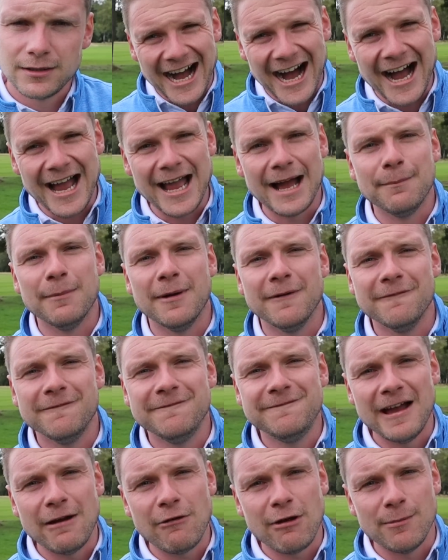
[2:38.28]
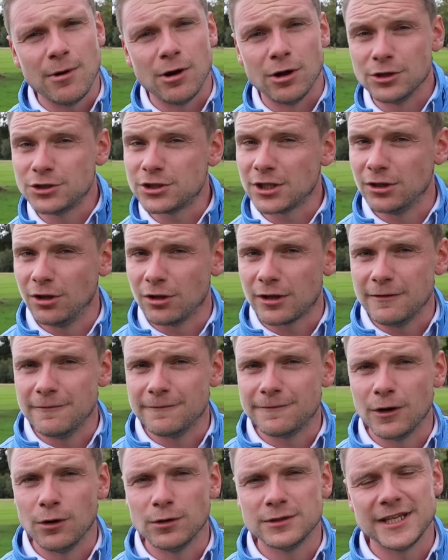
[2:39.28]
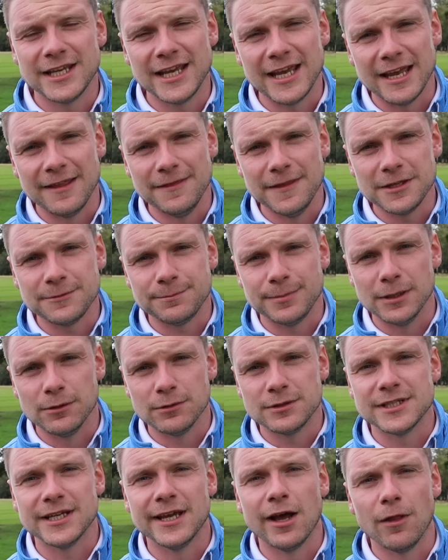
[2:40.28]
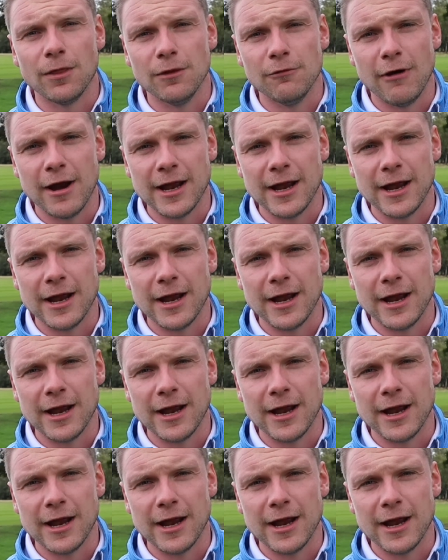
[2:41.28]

I am very much looking forward to hitting this beauty on the